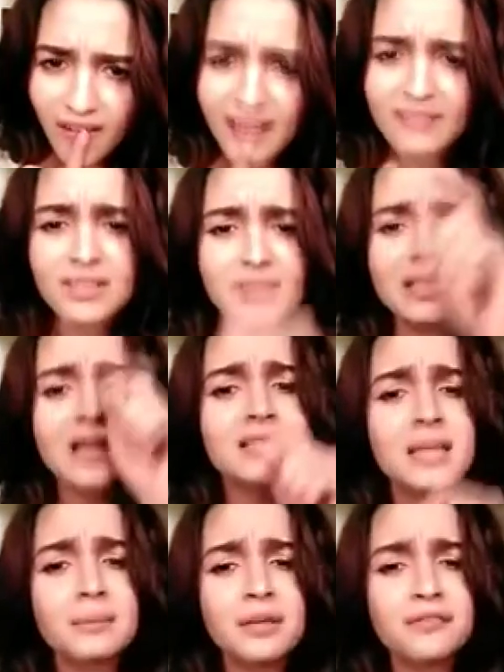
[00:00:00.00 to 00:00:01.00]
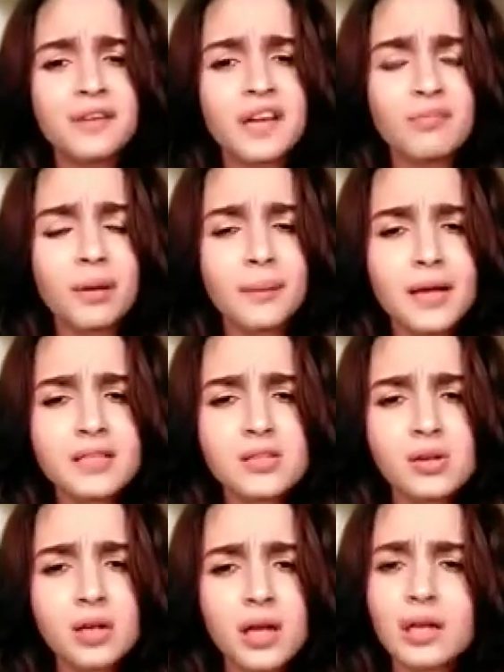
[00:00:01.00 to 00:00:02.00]
Everyone's asking me fave
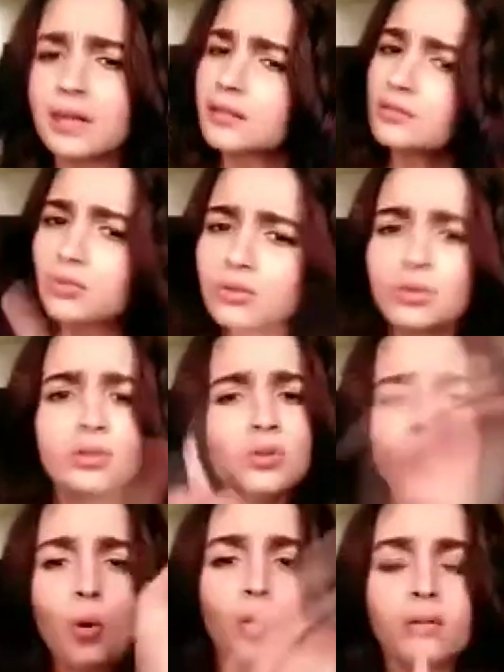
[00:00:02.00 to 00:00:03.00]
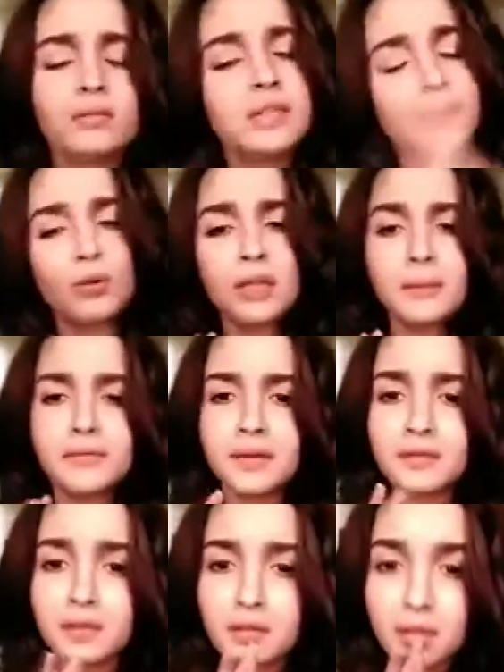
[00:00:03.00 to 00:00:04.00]
Brahmastra or Kalank. No, they both are my
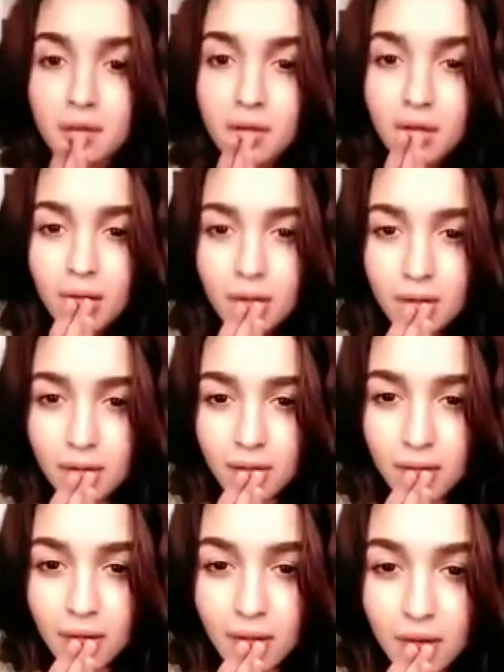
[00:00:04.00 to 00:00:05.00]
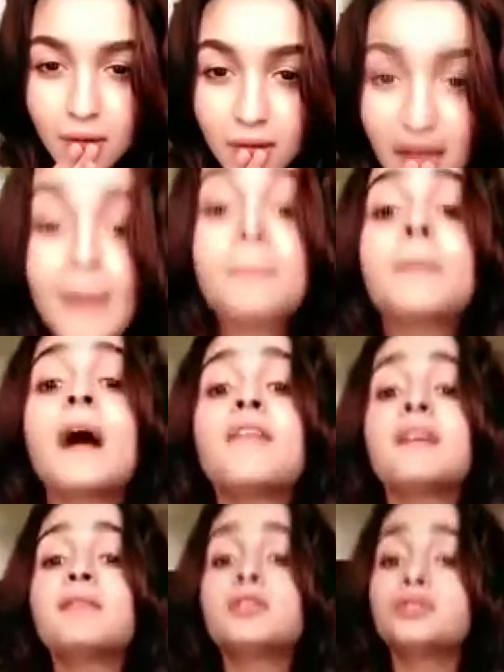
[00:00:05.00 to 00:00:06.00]
favorite. Aapka
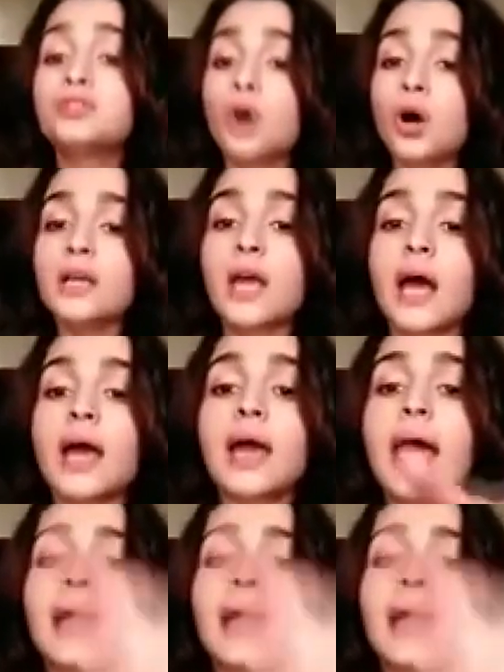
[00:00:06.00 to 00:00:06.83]
favorite song kya hai?